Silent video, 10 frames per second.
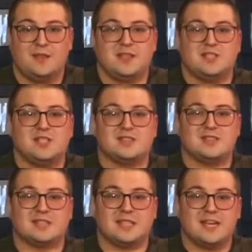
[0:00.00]
that
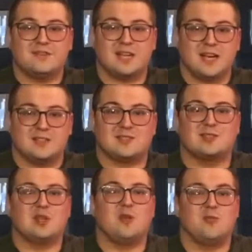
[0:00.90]
Jesus loves us
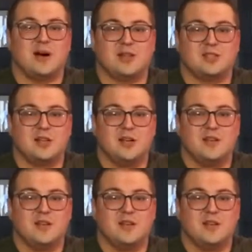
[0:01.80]
so much